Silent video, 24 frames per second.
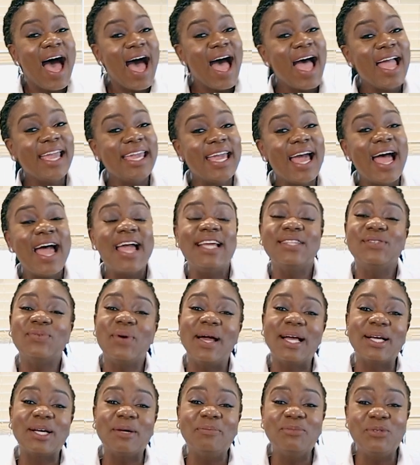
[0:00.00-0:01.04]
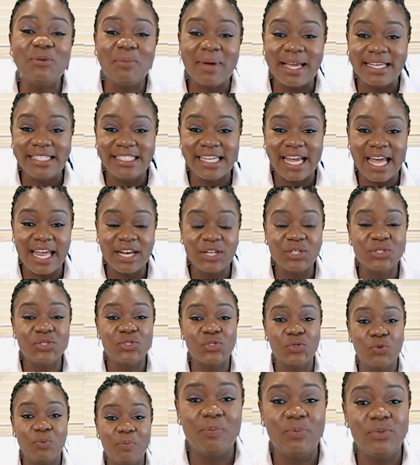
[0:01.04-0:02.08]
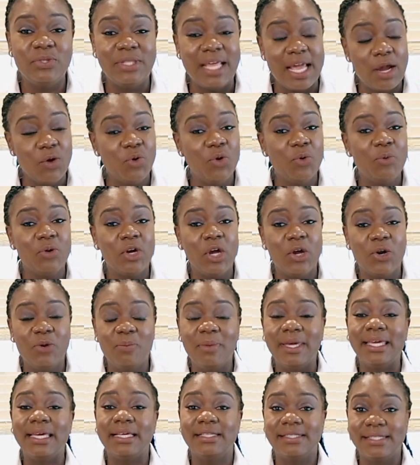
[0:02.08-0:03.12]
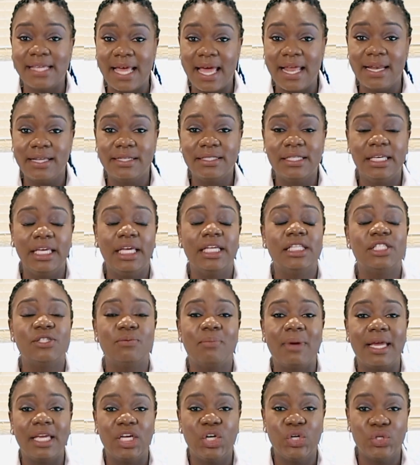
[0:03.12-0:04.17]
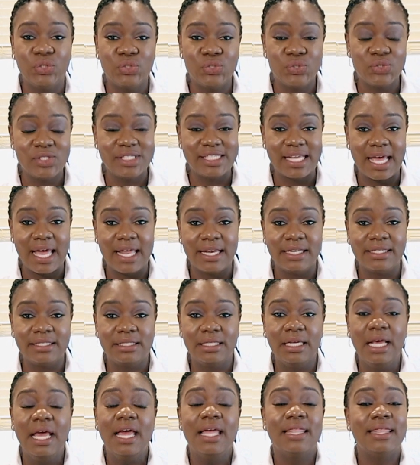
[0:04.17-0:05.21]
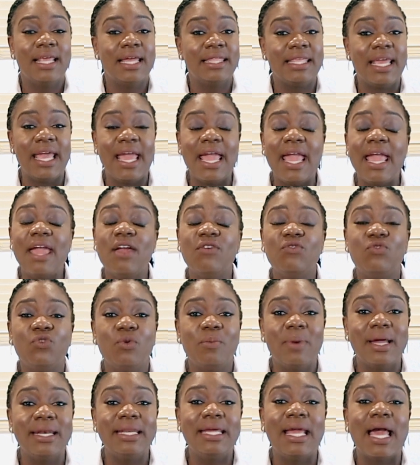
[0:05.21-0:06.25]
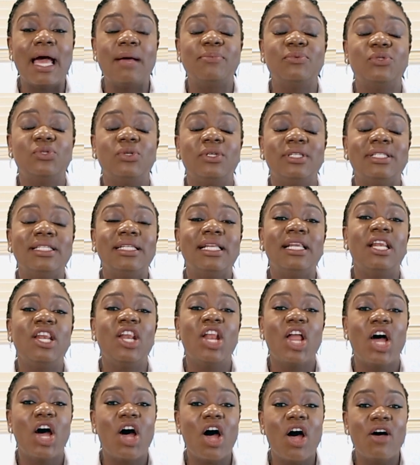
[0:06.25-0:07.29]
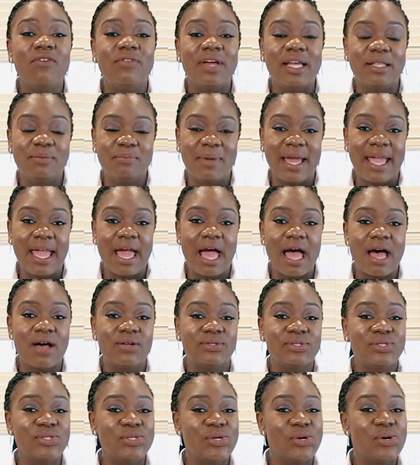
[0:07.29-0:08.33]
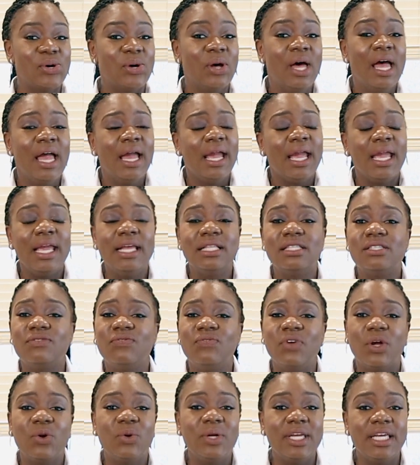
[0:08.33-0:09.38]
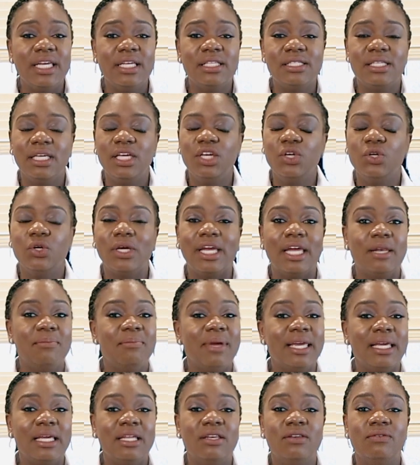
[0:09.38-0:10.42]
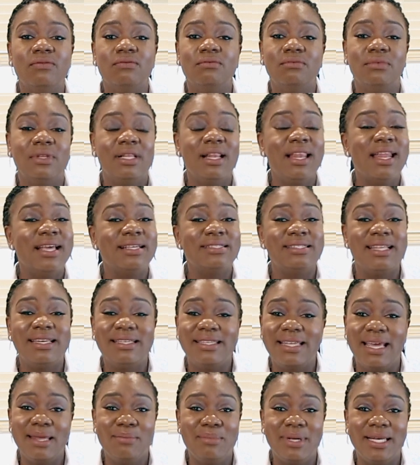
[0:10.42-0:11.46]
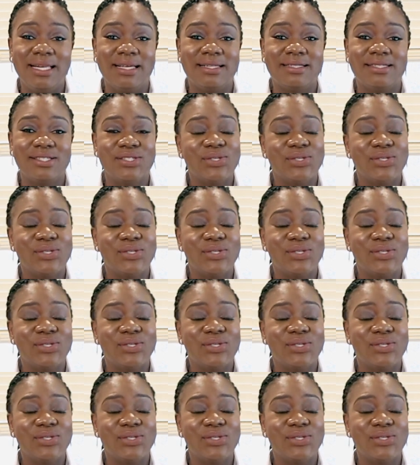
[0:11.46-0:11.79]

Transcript: Hi guys, welcome to my channel. Today we're gonna make a salad. It's my go-to salad that everybody absolutely loves at my house. So it's very easy. You can make it in less than 10 minutes.